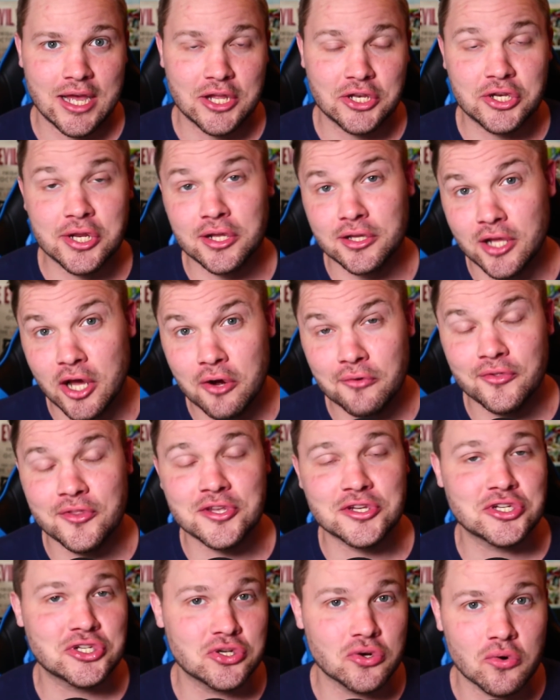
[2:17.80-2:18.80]
to load
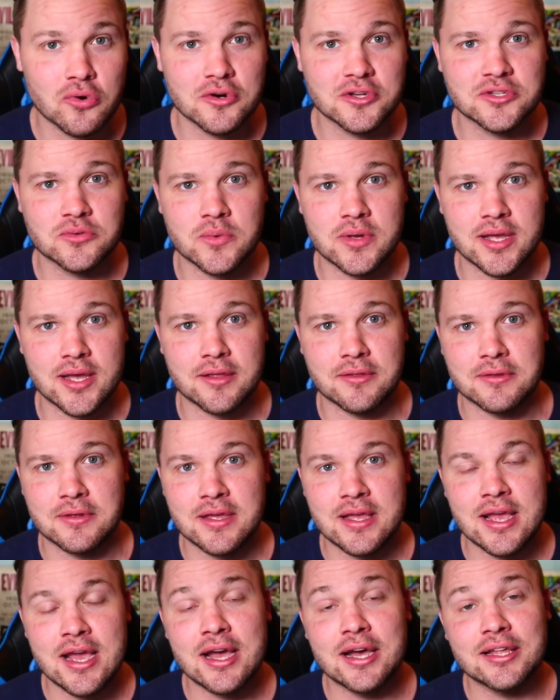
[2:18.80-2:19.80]
the stores with.
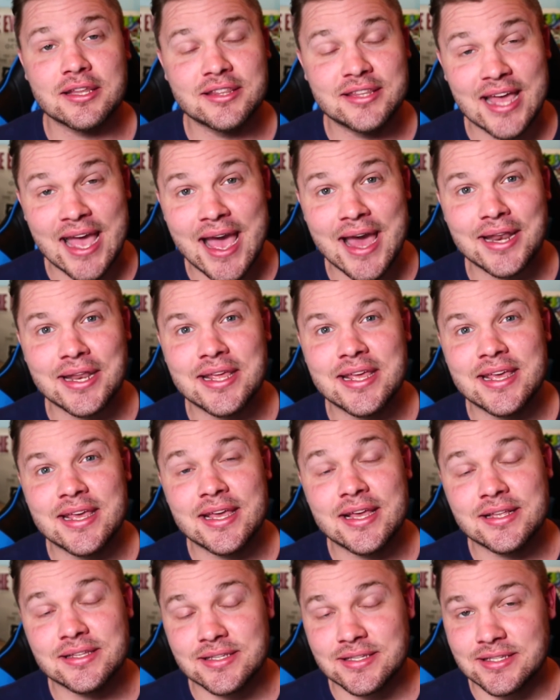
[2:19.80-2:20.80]
That
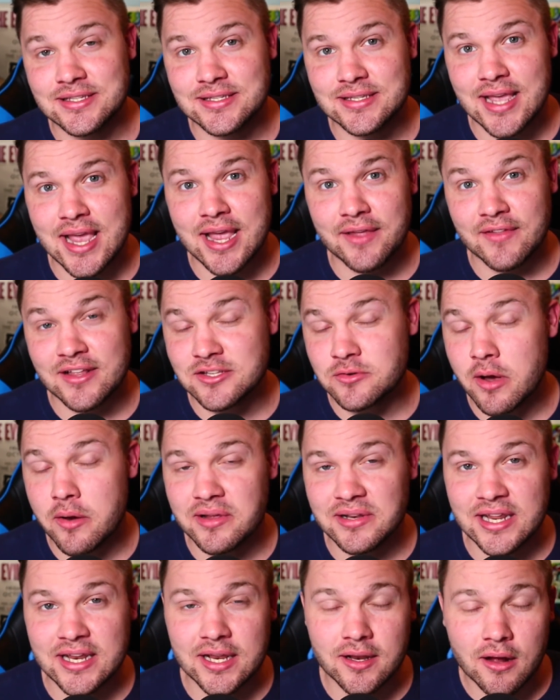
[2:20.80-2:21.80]
is insane. That's why
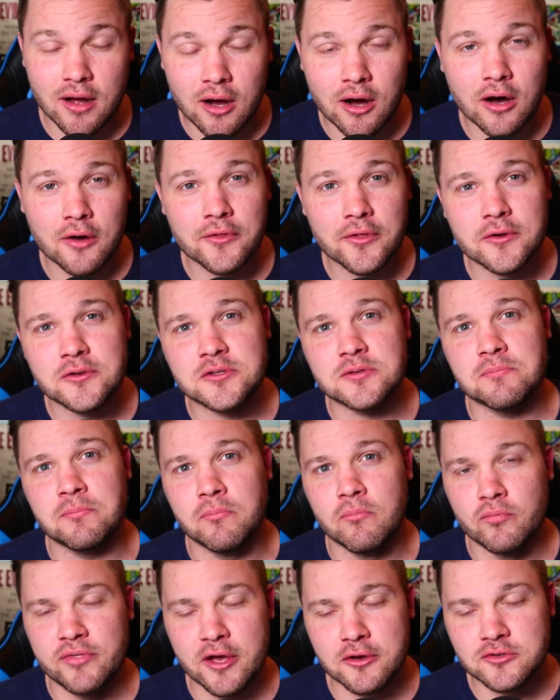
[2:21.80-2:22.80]
we needed all those
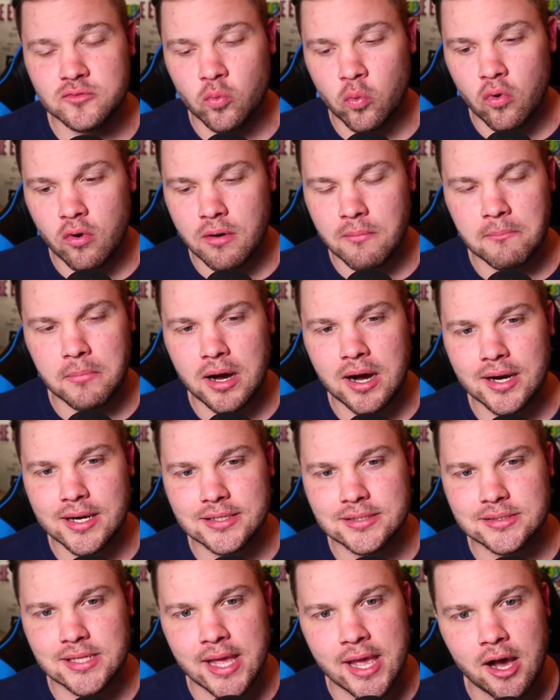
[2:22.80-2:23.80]
warm
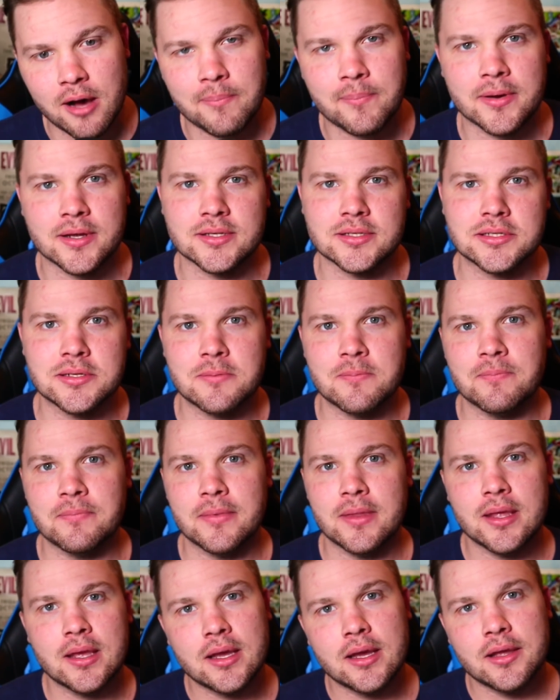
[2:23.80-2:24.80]
bodies to help us.
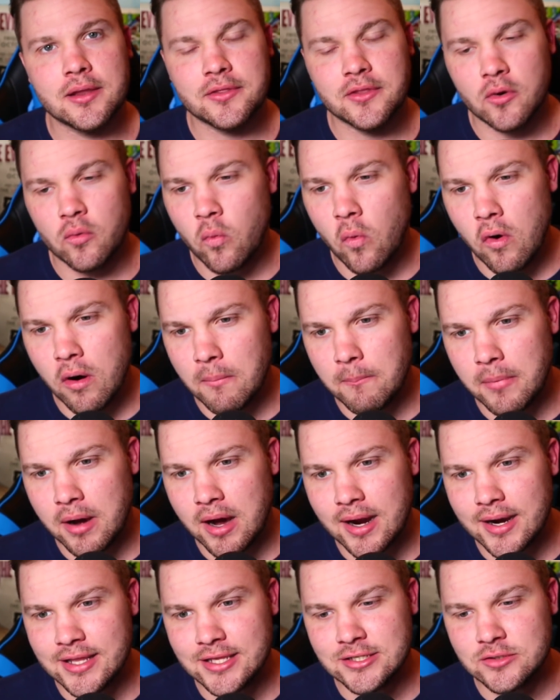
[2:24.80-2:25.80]
The warm
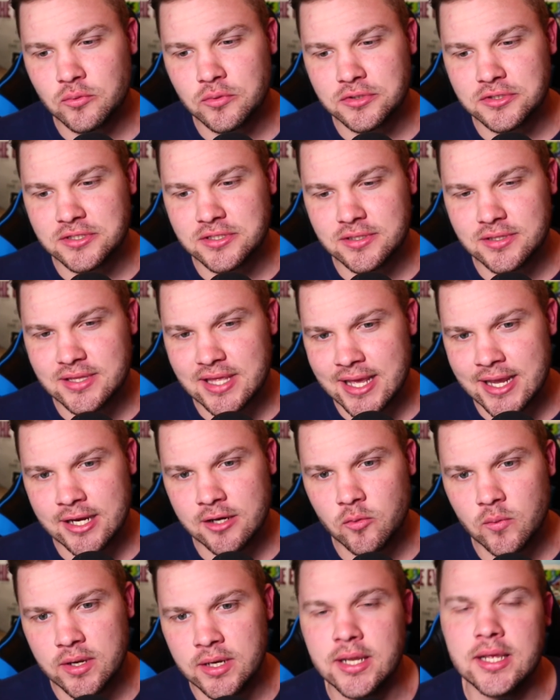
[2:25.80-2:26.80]
bodies was the
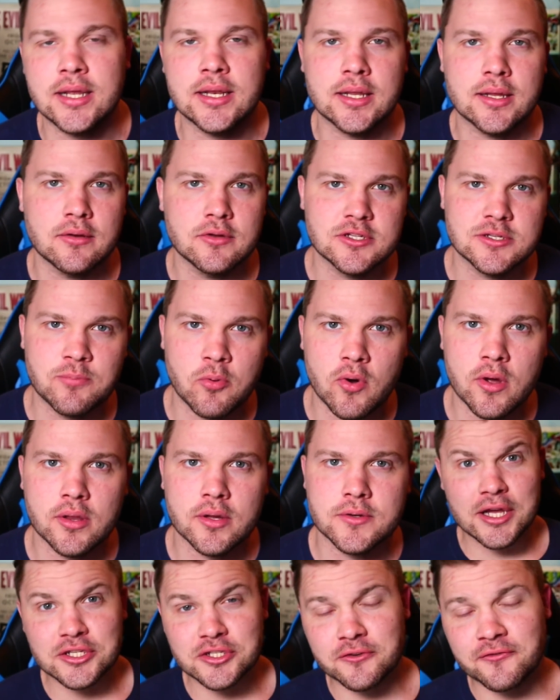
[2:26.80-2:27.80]
thing we needed.
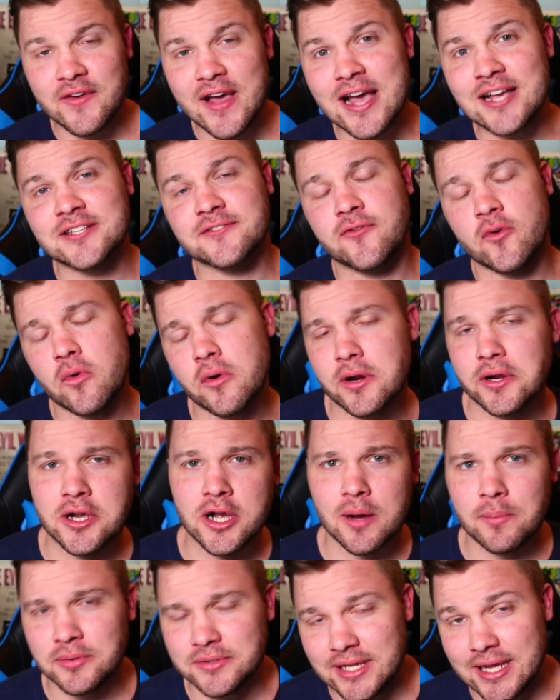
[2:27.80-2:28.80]
Spoilers. So fast forward a
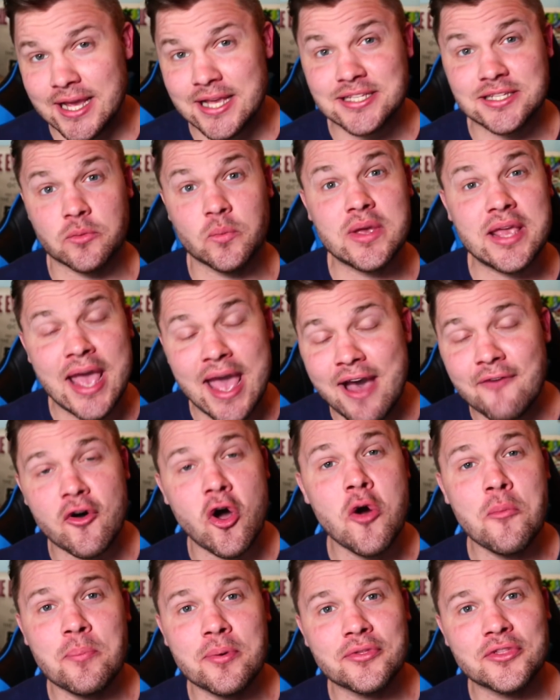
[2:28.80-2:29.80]
couple days and we have
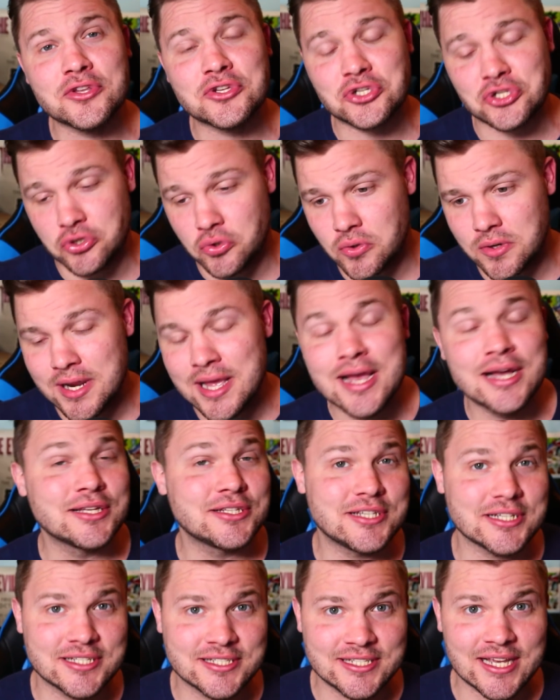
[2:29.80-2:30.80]
opened the store
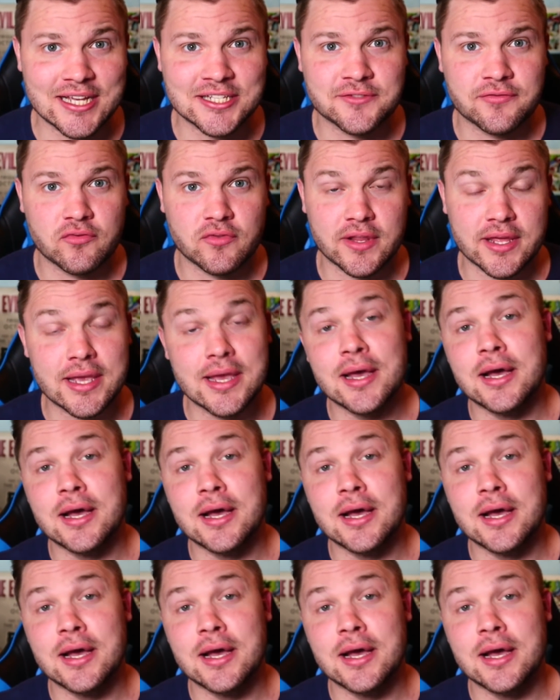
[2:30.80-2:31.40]
successfully.